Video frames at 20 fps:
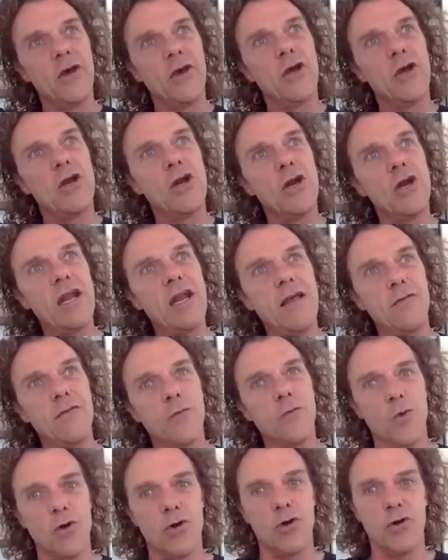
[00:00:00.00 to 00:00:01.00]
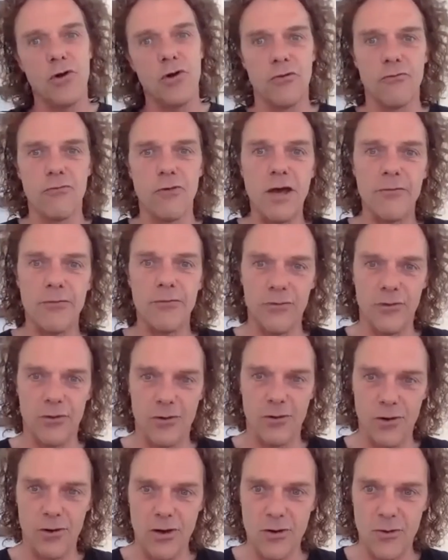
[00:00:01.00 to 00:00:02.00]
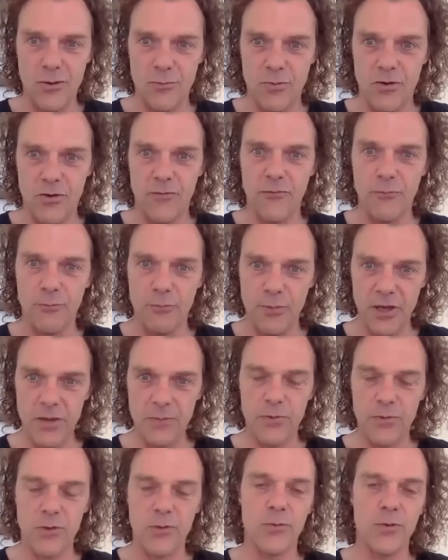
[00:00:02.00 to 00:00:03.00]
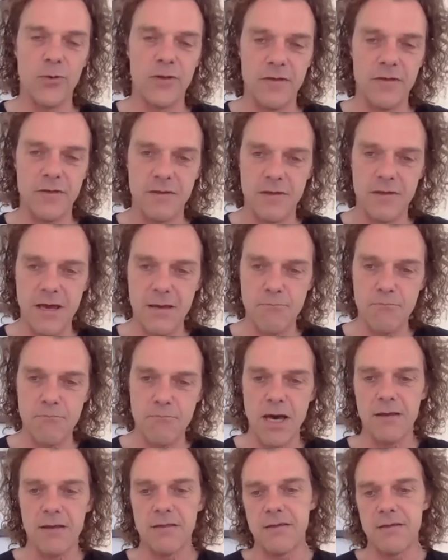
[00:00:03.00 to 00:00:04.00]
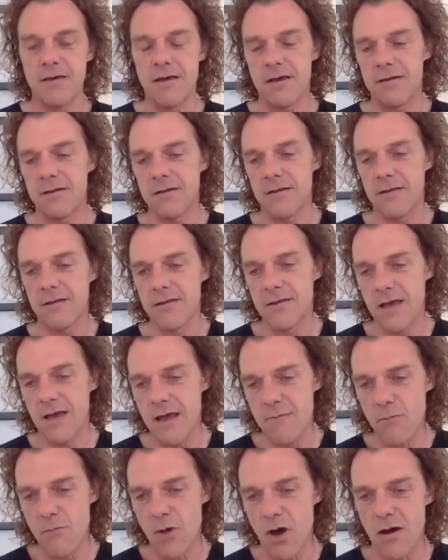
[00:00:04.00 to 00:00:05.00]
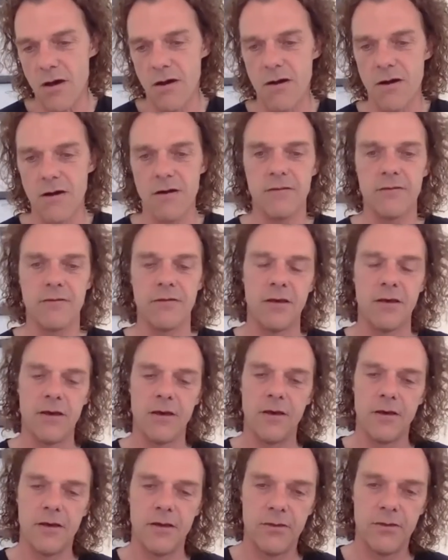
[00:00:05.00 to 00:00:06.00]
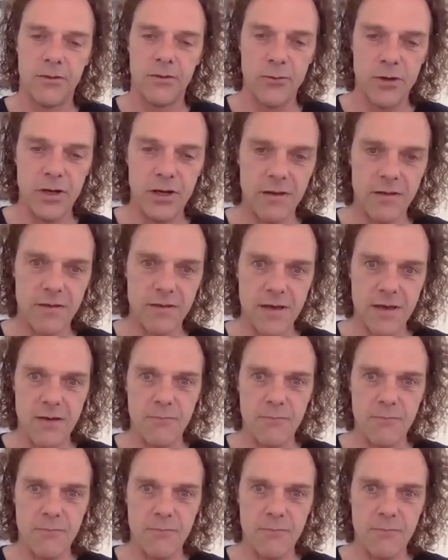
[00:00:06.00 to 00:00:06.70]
network around the globe of people with the same mindset, the same heart, doing the same